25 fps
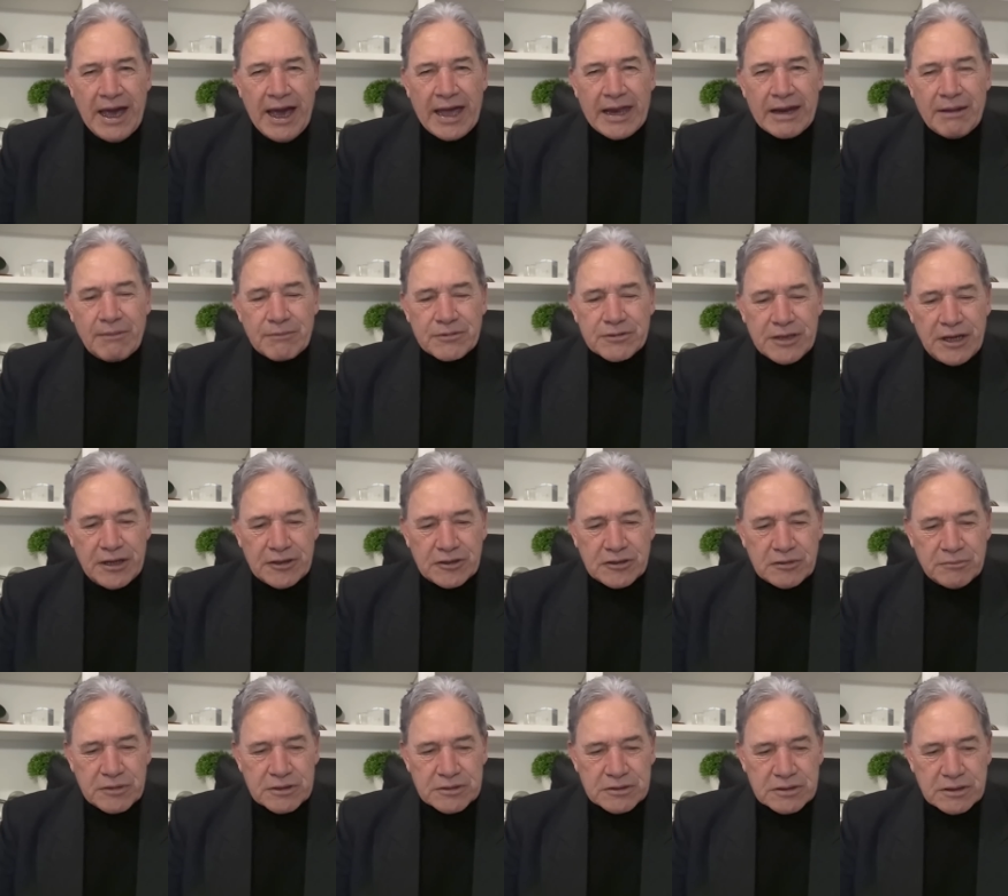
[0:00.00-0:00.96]
And I'm saying
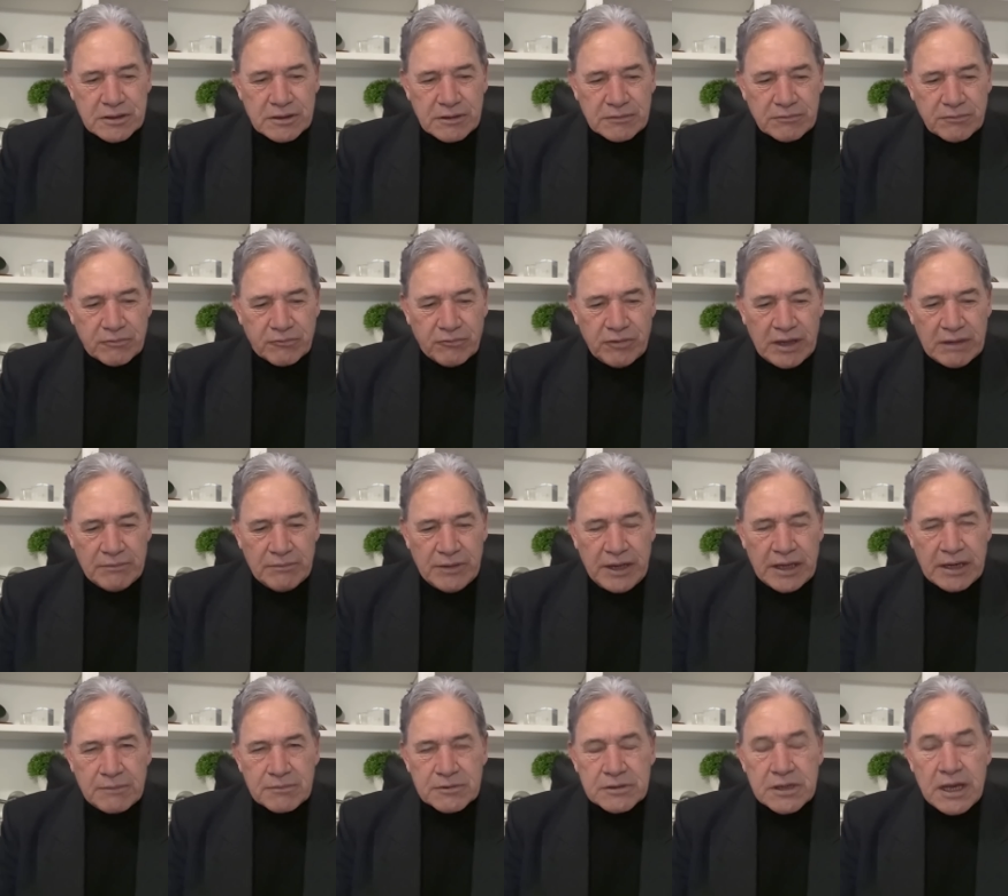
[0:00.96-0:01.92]
to Mr. Graham
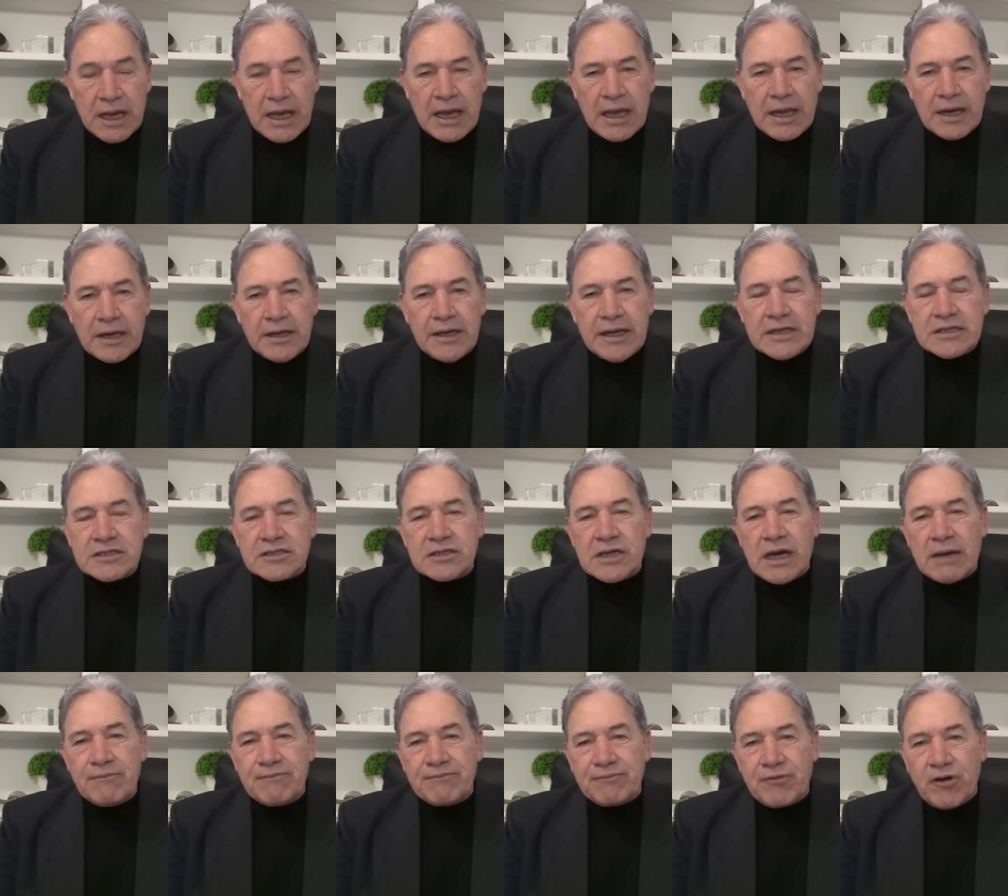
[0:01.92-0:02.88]
Adams, Next
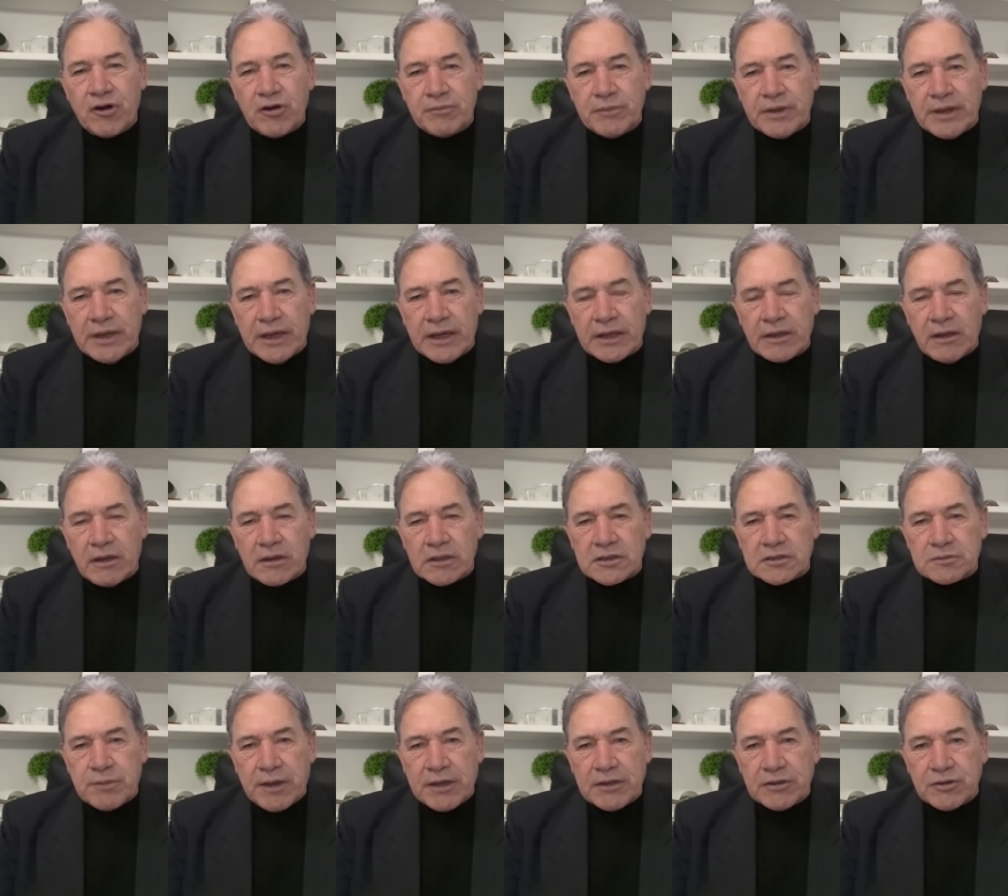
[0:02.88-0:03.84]
time, phone me and I'll
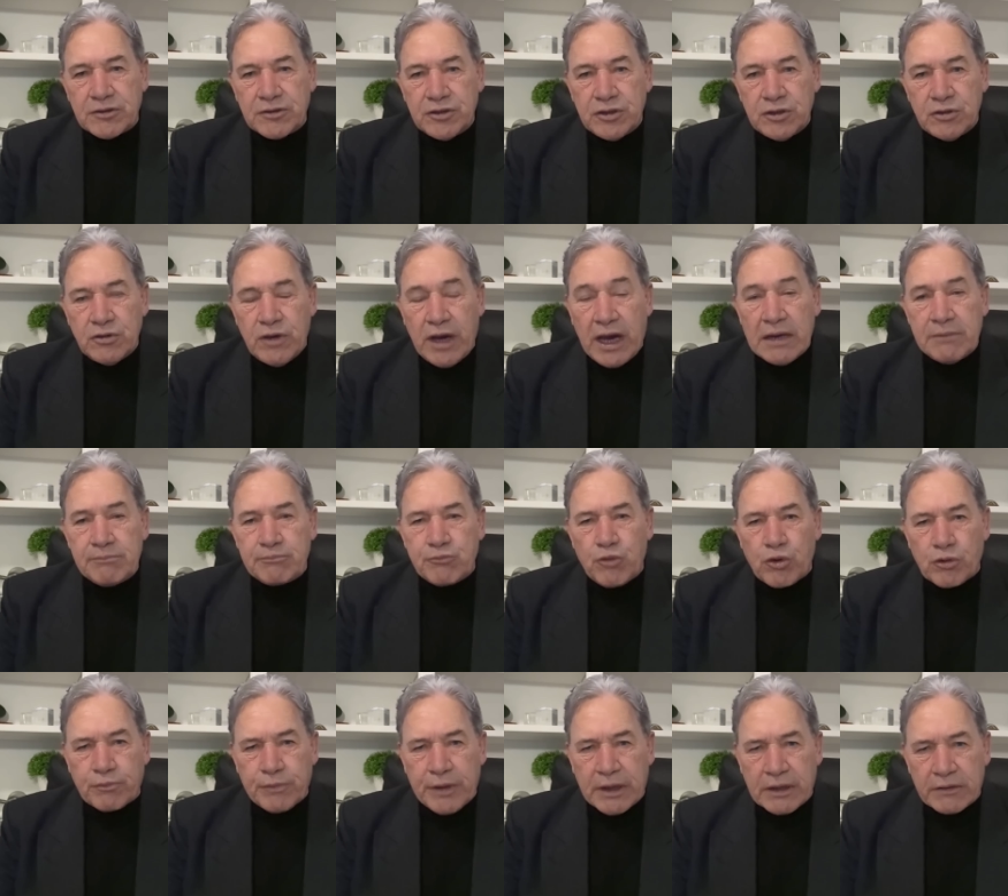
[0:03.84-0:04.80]
explain to you and
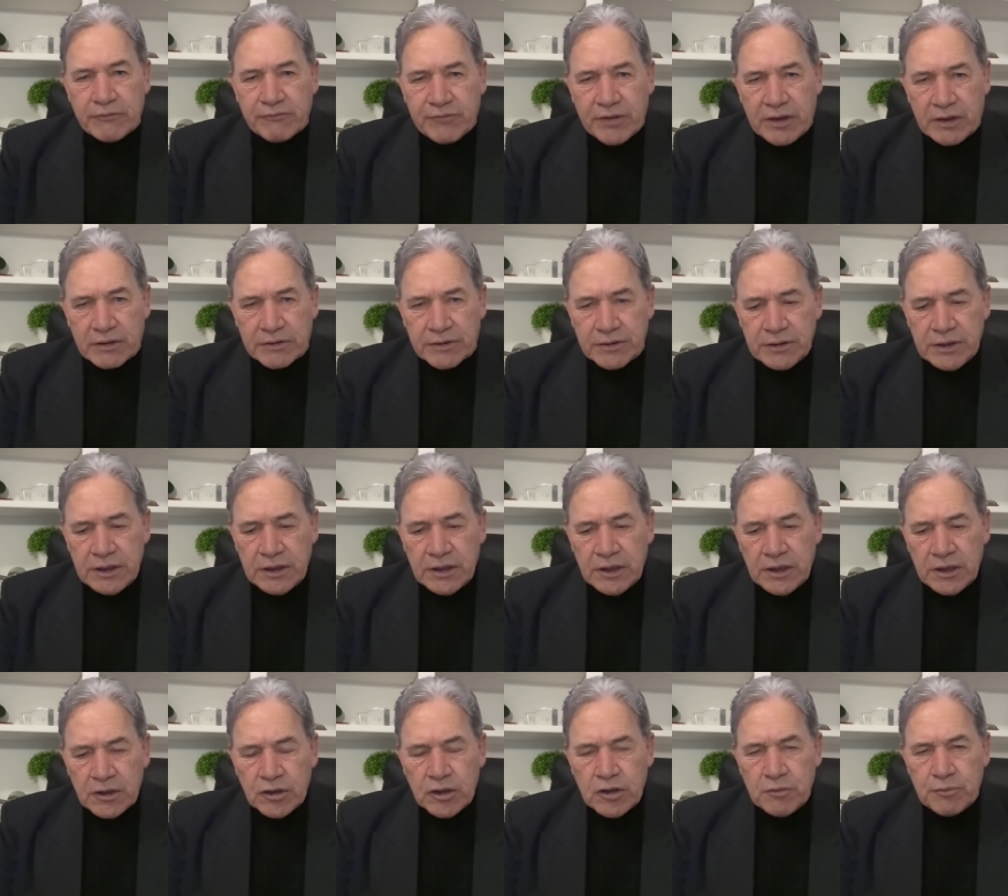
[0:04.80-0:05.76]
Brookman Van
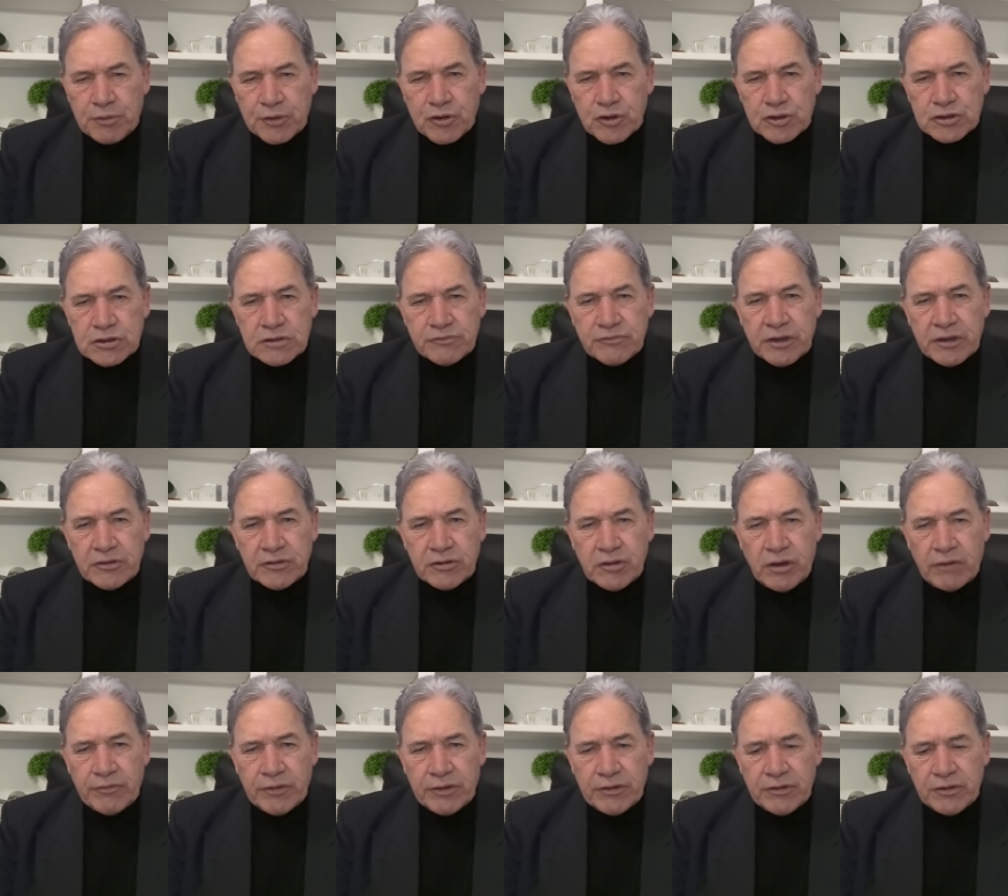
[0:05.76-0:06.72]
who, because of a
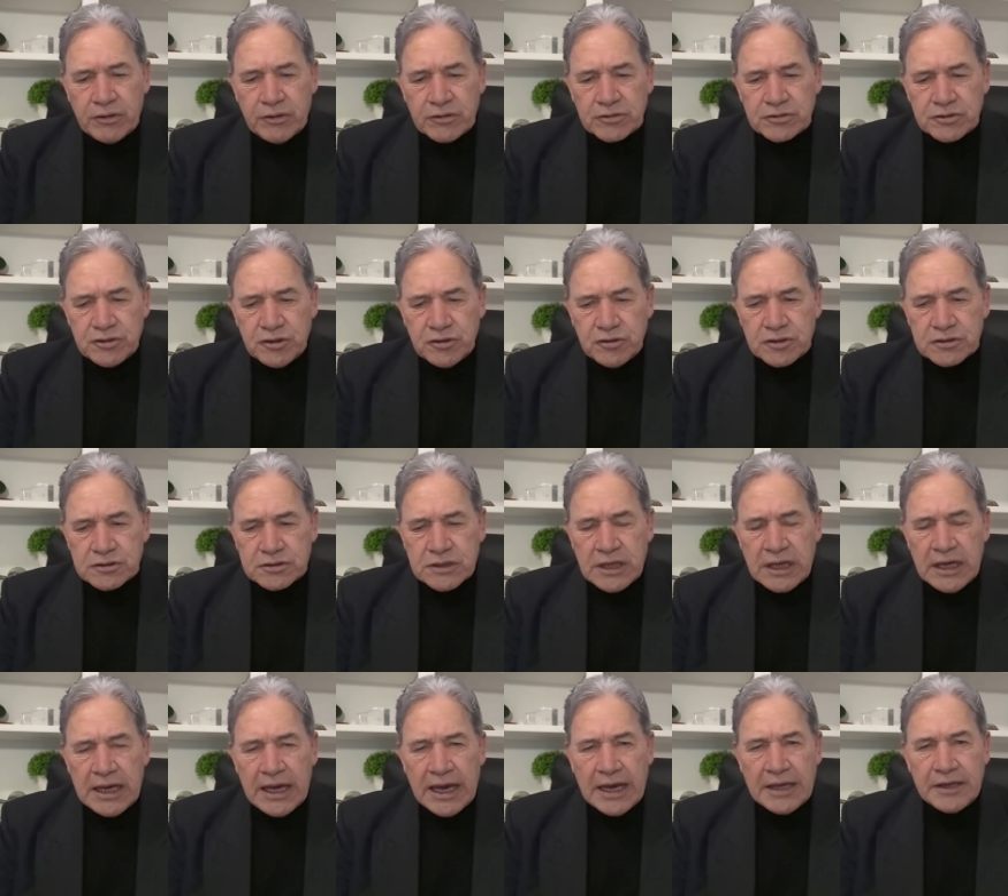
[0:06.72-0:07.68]
novel, his newness
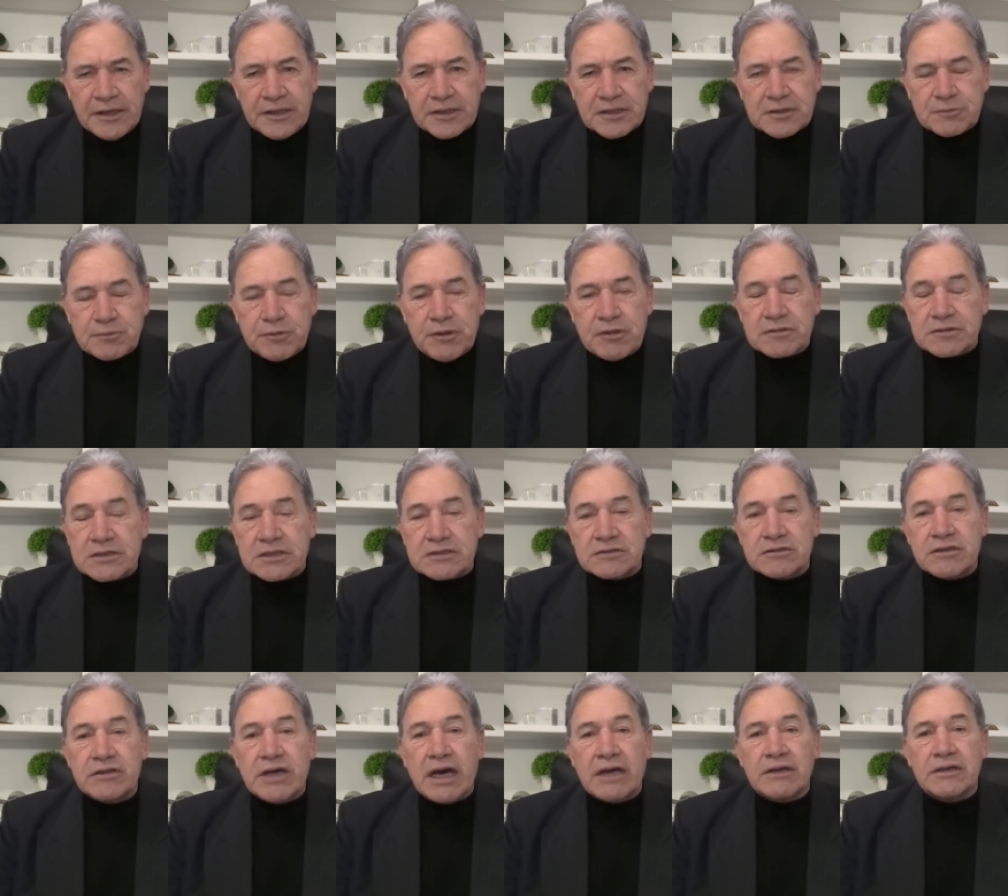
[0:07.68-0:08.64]
and inexperience,
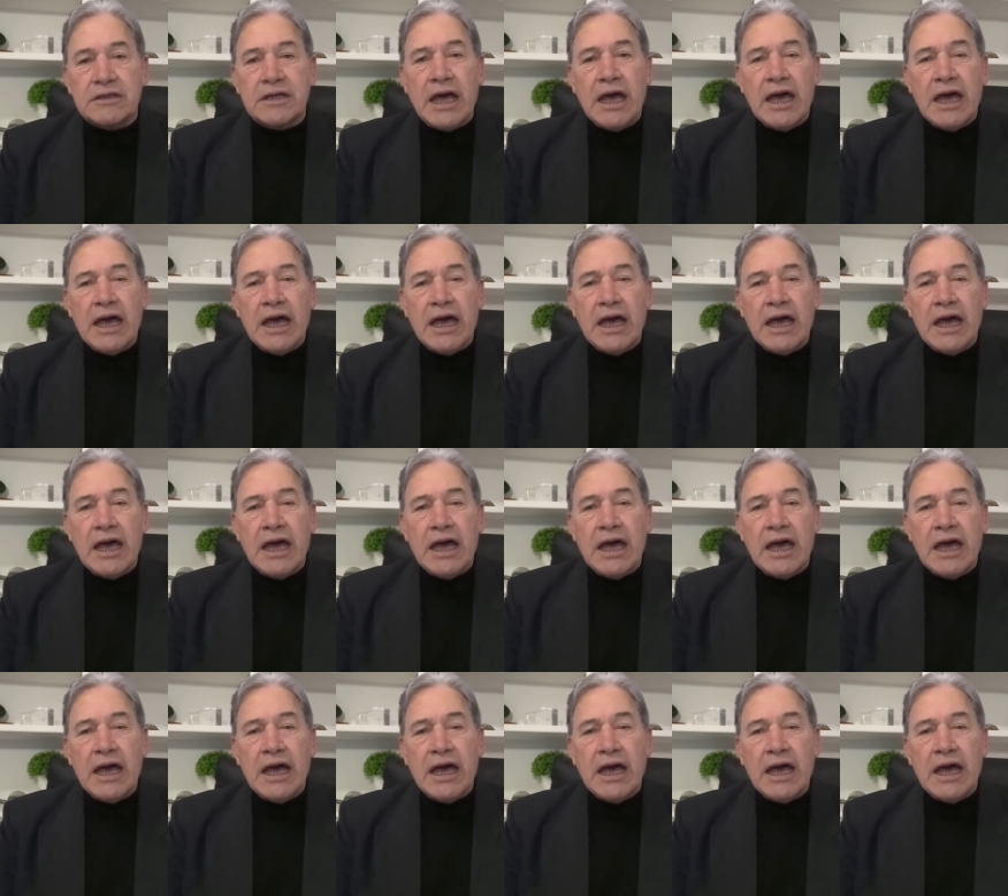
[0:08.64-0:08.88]
doesn't